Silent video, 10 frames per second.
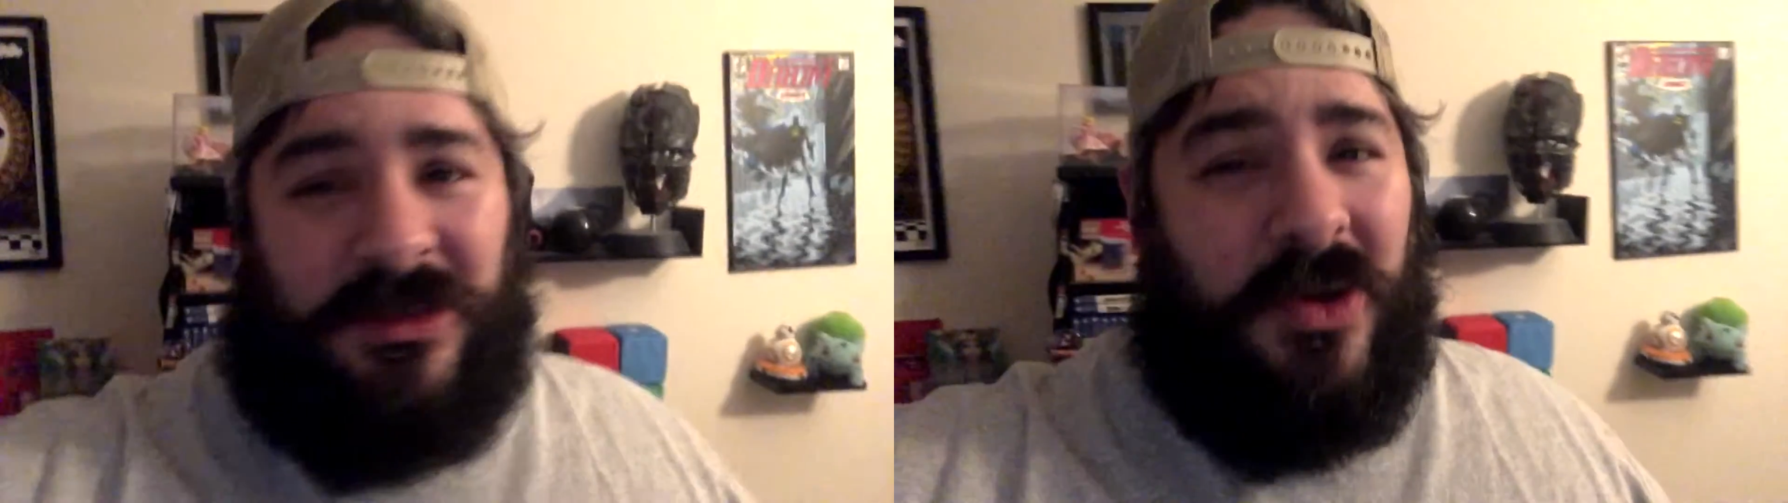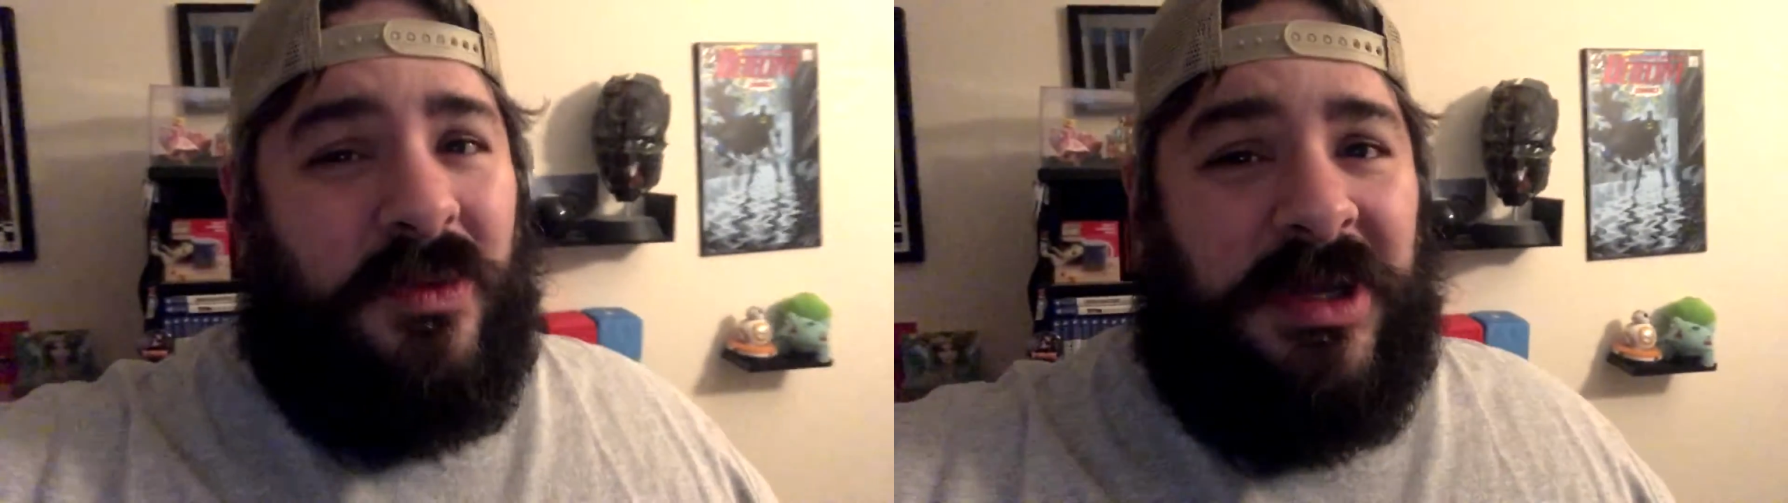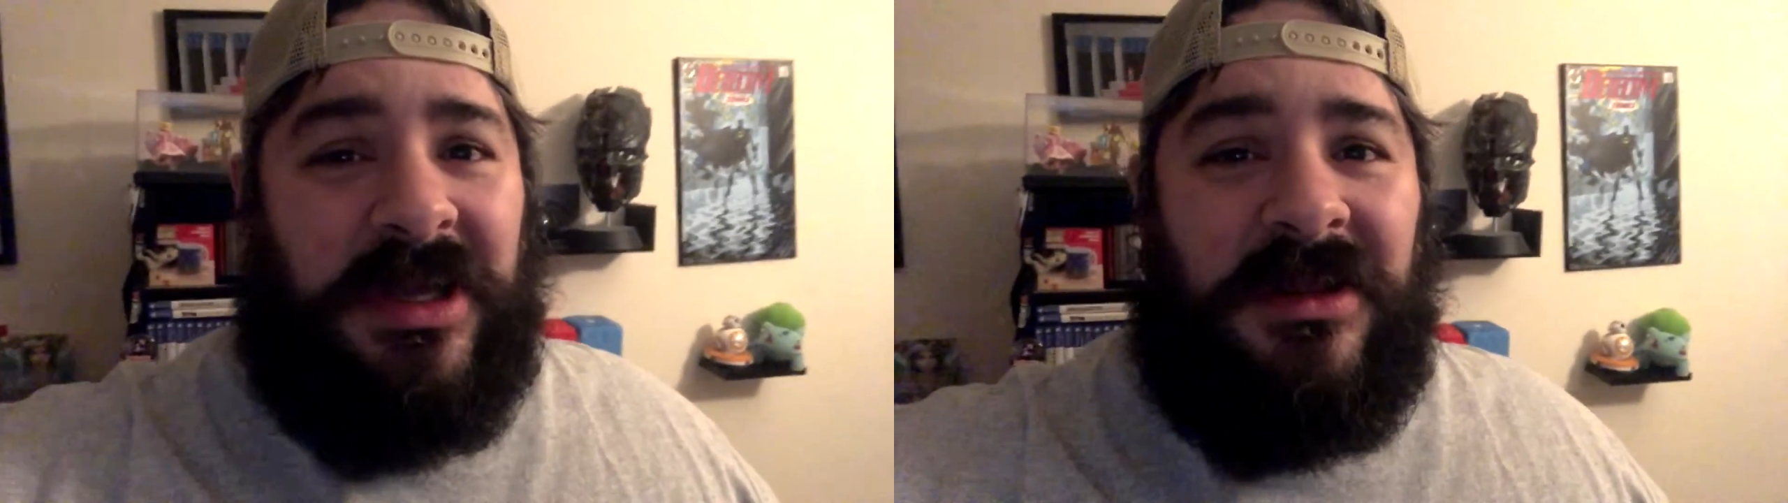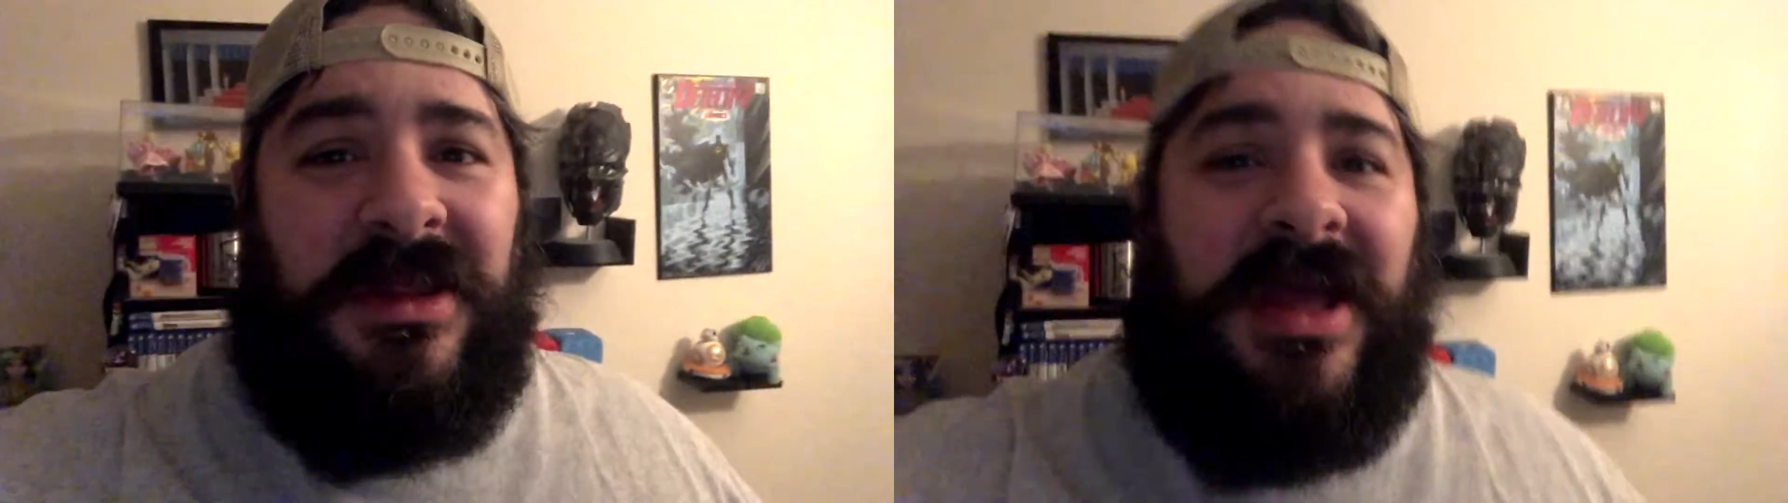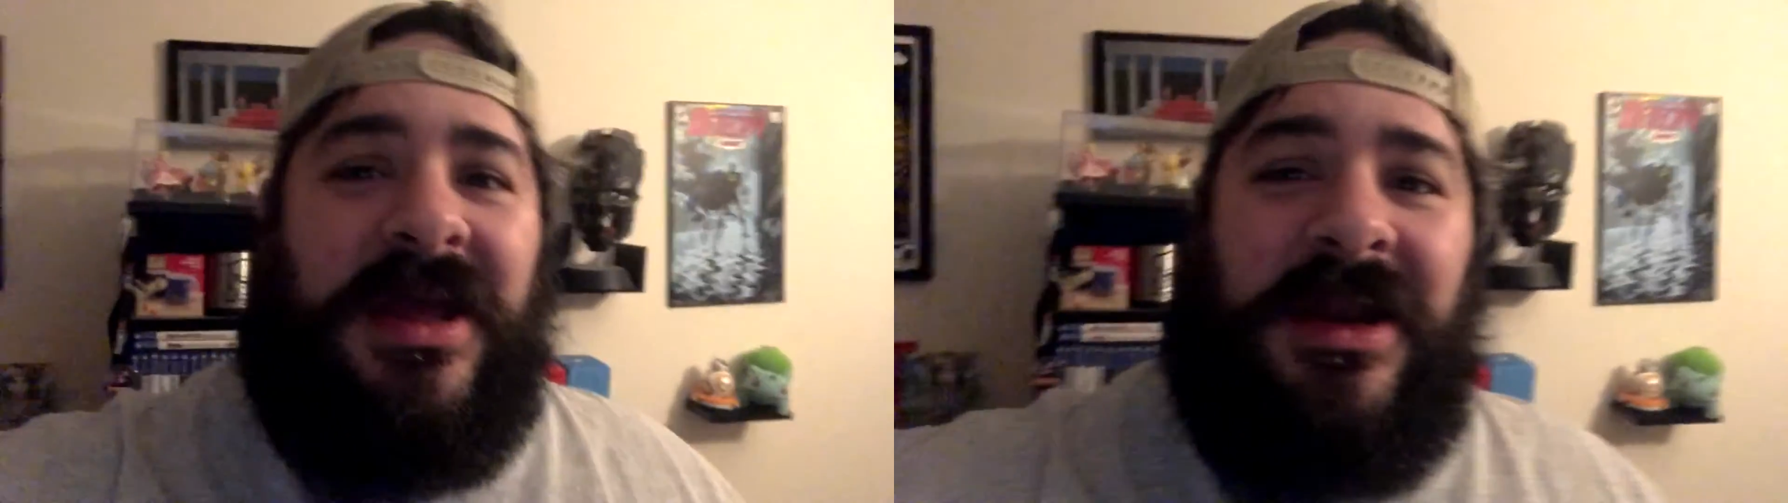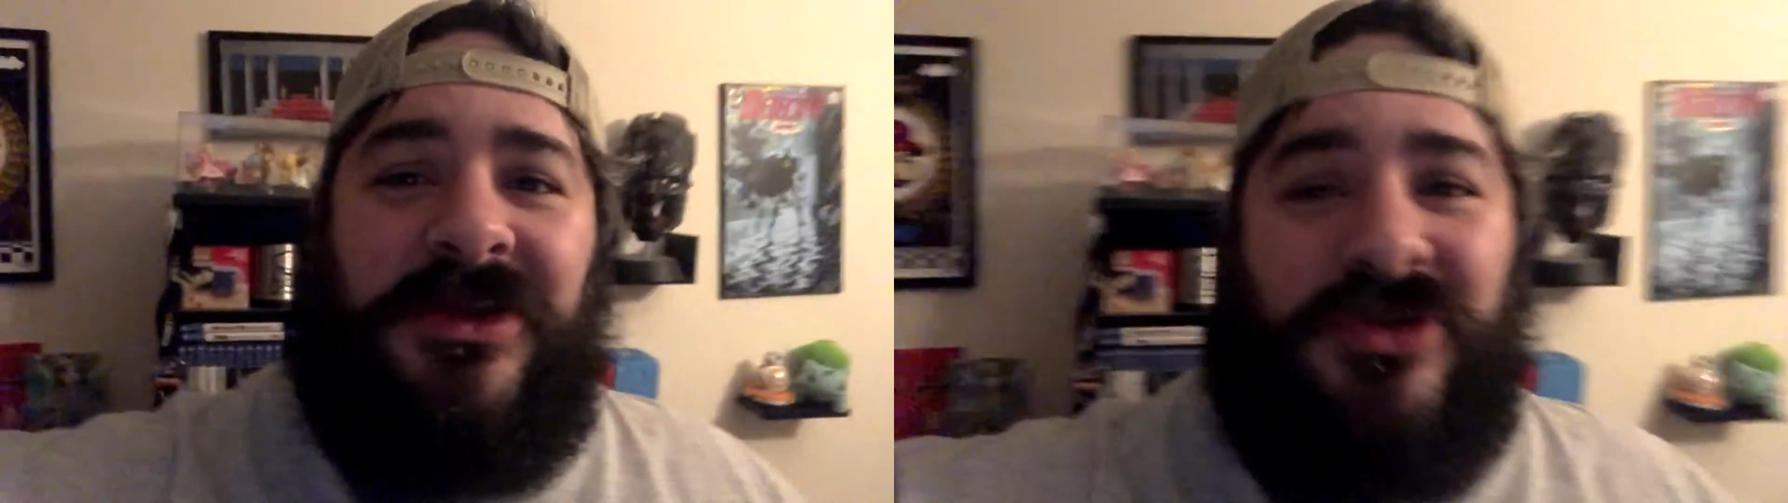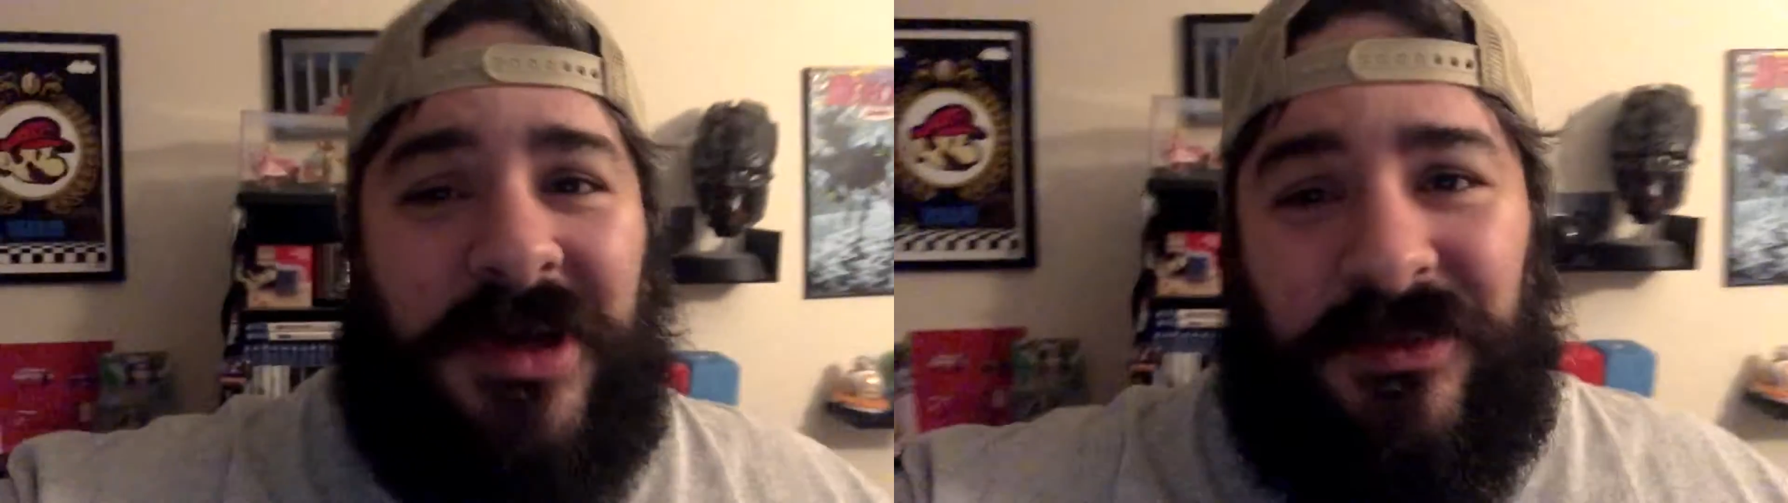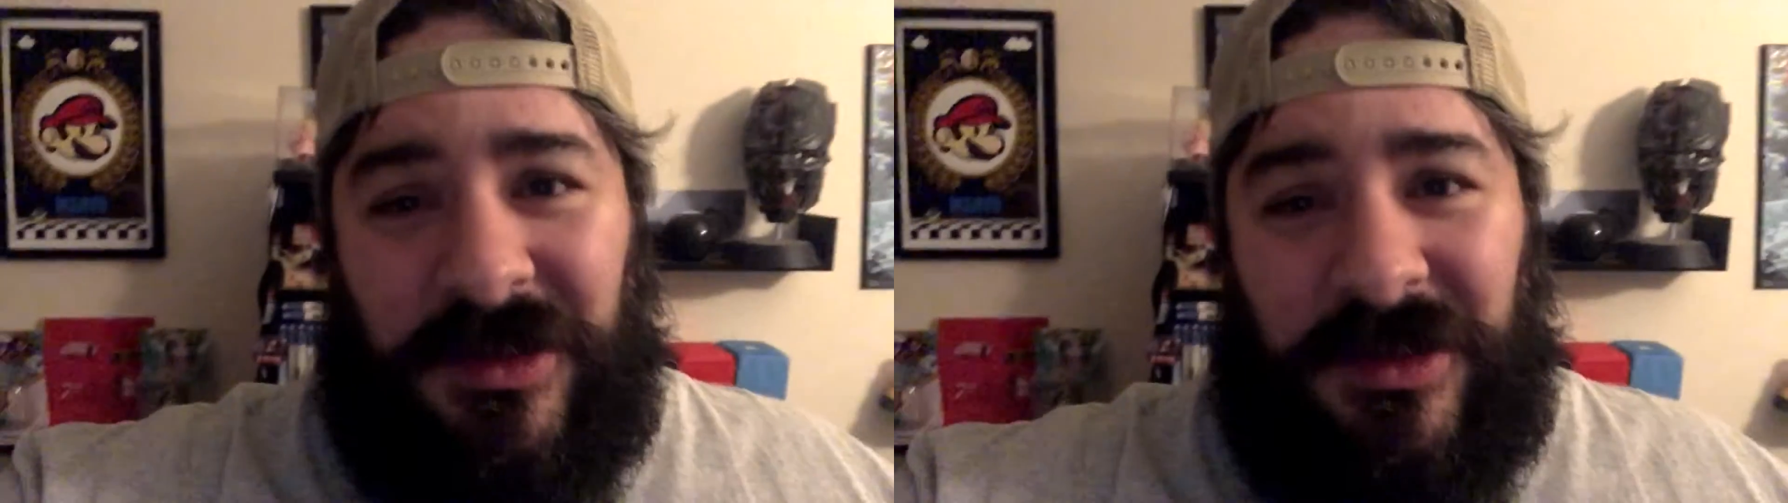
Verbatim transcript: knowing that I tried